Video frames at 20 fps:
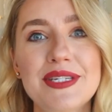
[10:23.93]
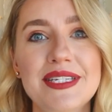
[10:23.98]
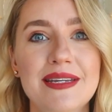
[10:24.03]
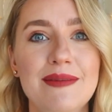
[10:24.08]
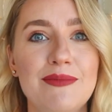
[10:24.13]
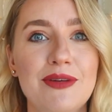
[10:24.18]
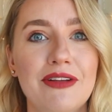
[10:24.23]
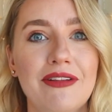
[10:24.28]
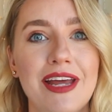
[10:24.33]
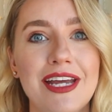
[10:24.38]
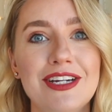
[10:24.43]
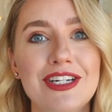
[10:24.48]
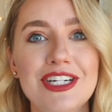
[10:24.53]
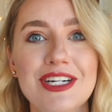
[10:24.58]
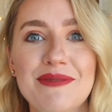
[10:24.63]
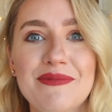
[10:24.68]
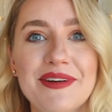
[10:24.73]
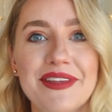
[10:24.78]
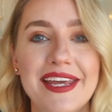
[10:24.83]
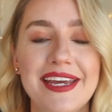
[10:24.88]

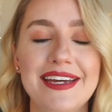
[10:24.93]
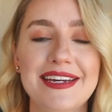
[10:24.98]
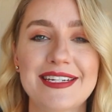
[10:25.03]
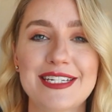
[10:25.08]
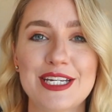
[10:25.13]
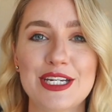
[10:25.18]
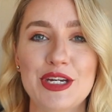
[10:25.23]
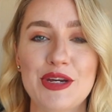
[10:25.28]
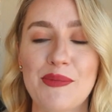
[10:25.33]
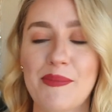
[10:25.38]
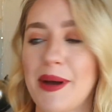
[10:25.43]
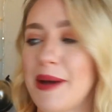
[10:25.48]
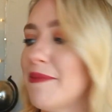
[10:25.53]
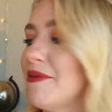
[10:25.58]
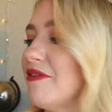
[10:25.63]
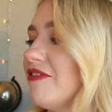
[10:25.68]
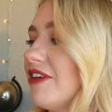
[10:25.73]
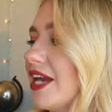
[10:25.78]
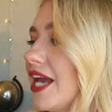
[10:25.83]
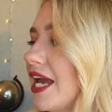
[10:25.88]
simulation where they get to do
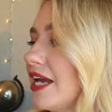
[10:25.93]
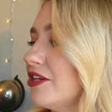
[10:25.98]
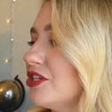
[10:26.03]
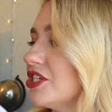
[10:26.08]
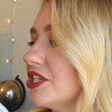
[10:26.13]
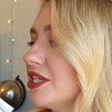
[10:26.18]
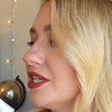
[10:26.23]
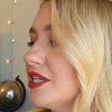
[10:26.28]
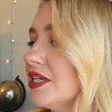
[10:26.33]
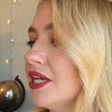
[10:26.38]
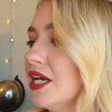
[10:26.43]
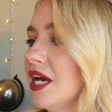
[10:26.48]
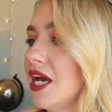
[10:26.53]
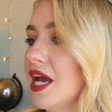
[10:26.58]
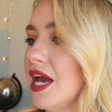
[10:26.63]
mummification.